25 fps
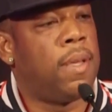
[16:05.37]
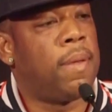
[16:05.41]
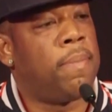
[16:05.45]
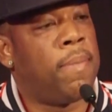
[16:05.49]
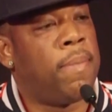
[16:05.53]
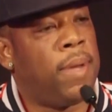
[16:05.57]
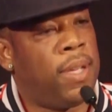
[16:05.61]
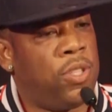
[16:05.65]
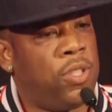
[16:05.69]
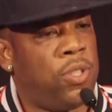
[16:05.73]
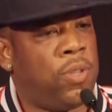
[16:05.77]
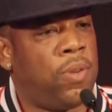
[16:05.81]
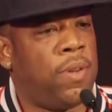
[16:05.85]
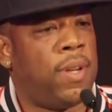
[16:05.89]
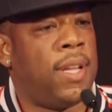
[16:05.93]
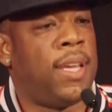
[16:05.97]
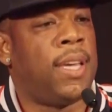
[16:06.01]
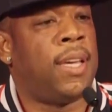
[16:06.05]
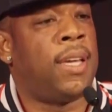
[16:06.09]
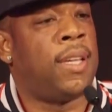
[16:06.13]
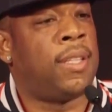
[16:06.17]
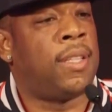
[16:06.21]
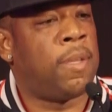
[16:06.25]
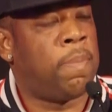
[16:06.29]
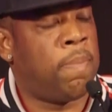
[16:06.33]
Make sure they
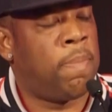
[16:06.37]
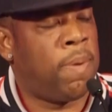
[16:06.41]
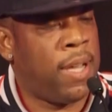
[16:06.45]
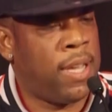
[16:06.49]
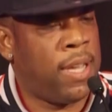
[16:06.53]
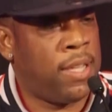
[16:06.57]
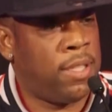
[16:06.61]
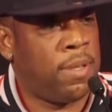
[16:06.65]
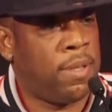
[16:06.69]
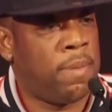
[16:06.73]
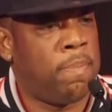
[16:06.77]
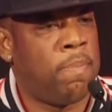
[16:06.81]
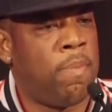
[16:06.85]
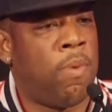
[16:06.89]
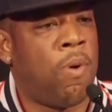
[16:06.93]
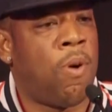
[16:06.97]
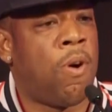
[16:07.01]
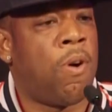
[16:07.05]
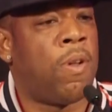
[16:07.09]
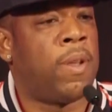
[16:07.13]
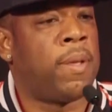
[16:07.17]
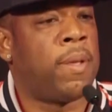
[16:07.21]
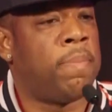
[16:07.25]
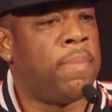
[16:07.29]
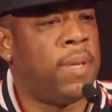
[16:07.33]
get to play some
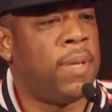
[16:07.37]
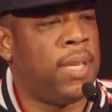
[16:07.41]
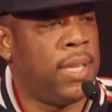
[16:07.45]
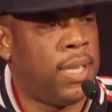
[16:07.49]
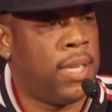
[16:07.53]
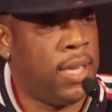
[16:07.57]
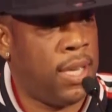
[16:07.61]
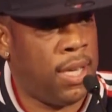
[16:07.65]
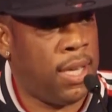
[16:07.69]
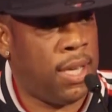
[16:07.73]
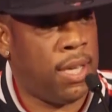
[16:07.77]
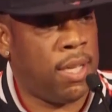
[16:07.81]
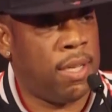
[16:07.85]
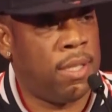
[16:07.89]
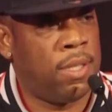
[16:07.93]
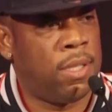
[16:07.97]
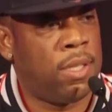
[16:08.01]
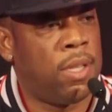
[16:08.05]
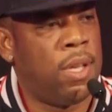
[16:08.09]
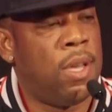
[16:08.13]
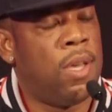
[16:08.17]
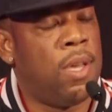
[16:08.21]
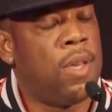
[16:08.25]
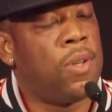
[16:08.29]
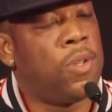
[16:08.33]
ball and be
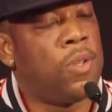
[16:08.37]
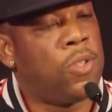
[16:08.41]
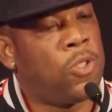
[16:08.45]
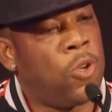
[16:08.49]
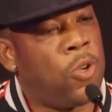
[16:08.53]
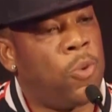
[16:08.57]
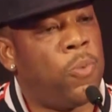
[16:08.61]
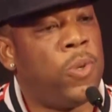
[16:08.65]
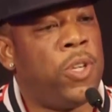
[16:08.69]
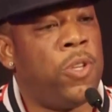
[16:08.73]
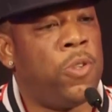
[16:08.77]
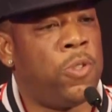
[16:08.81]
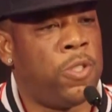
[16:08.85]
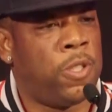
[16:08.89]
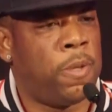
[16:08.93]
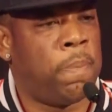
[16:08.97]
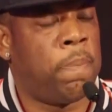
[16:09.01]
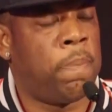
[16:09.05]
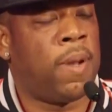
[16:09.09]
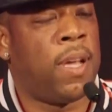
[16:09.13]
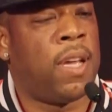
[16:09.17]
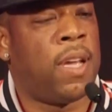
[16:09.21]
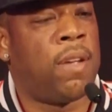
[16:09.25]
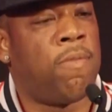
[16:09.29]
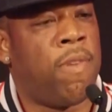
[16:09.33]
kids. So we used to
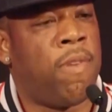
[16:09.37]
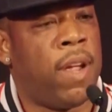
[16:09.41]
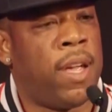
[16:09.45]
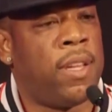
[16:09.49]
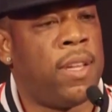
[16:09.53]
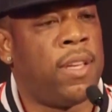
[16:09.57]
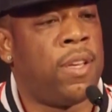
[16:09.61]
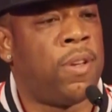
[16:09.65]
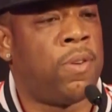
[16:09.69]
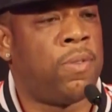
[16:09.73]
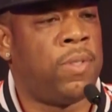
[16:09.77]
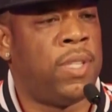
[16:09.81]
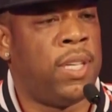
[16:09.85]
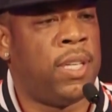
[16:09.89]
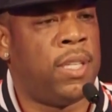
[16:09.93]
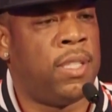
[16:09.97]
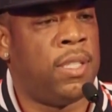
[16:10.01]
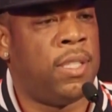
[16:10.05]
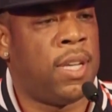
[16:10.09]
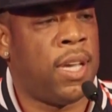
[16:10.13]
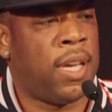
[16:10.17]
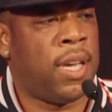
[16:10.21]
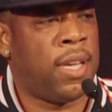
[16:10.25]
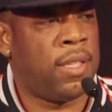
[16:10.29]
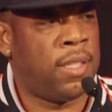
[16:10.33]
play radio
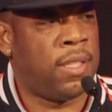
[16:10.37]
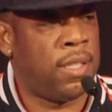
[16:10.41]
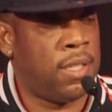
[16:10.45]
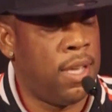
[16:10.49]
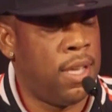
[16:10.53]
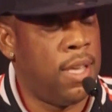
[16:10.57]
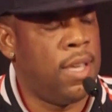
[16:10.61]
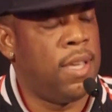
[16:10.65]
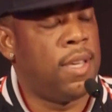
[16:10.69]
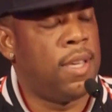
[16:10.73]
DJs.